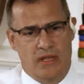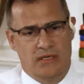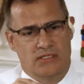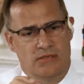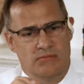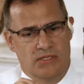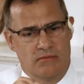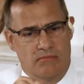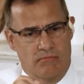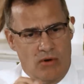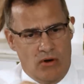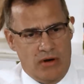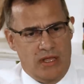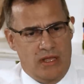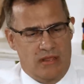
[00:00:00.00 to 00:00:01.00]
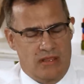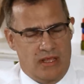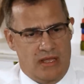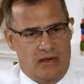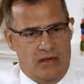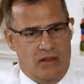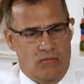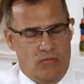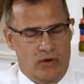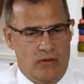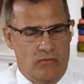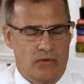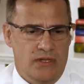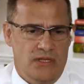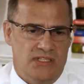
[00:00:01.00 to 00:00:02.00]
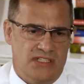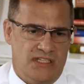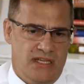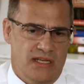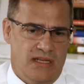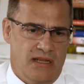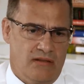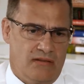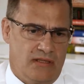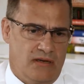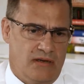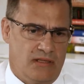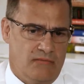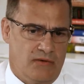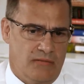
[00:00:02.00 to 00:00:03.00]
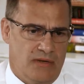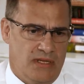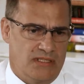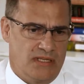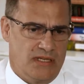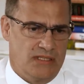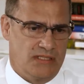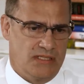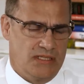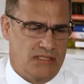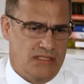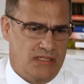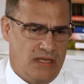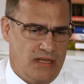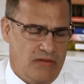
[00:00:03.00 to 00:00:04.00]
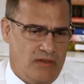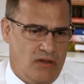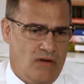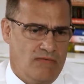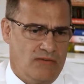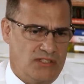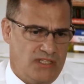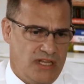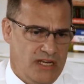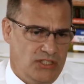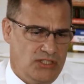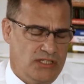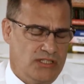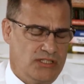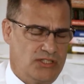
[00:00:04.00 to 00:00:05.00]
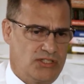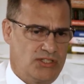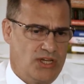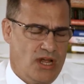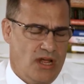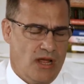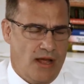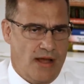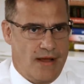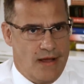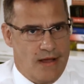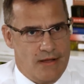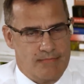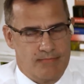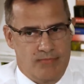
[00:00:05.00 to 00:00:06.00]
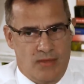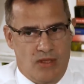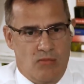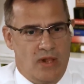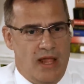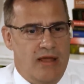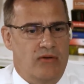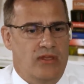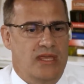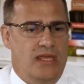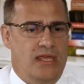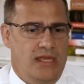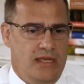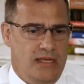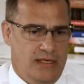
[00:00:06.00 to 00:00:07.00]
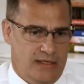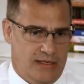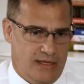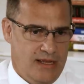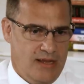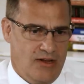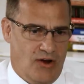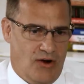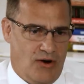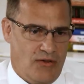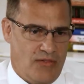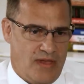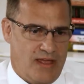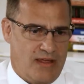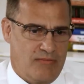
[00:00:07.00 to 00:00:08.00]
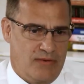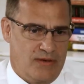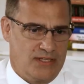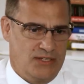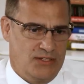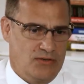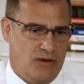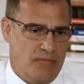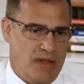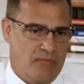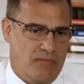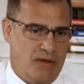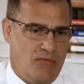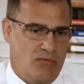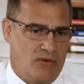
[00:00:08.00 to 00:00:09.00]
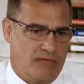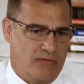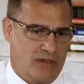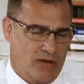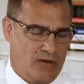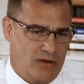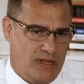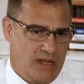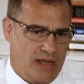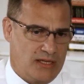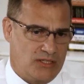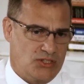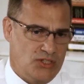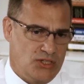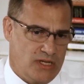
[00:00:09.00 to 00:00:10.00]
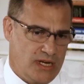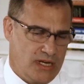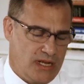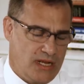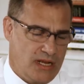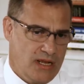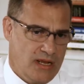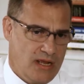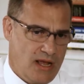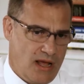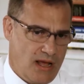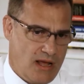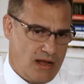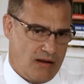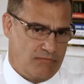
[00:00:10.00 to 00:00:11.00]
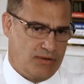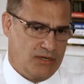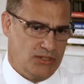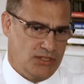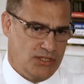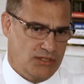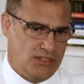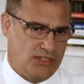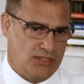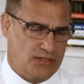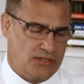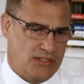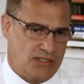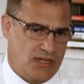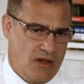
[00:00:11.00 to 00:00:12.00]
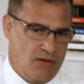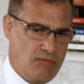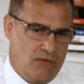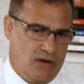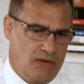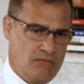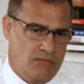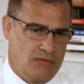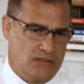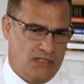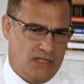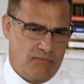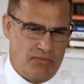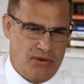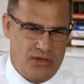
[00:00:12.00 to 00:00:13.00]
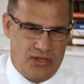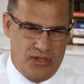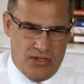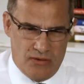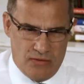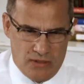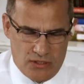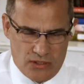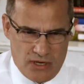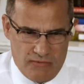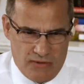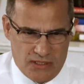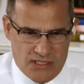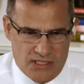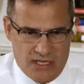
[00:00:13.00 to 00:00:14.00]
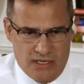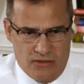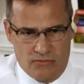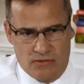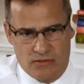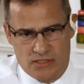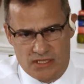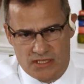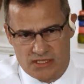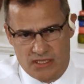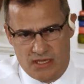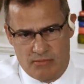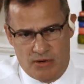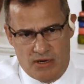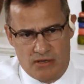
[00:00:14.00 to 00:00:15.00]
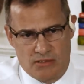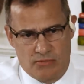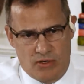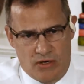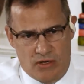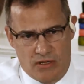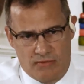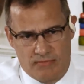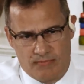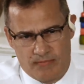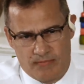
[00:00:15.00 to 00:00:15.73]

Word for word: in terms of the market, then, what, what are you seeing out there at the moment? Is this this are the conversations um, well, how keen are they? Because you talk about being one of the only ex-China um, producers. Where, does that put you in the driving seat, or is it still a buyer's market?